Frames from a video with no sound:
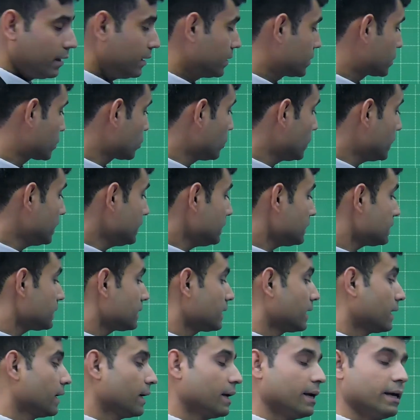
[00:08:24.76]

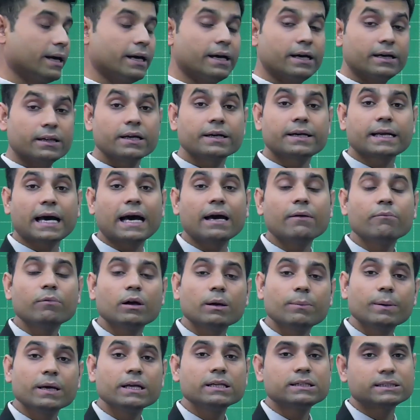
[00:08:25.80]
Students here the time
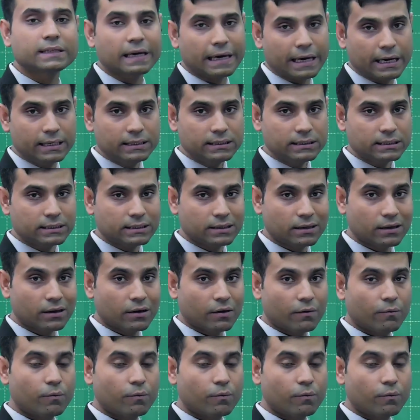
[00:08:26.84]
will be in seconds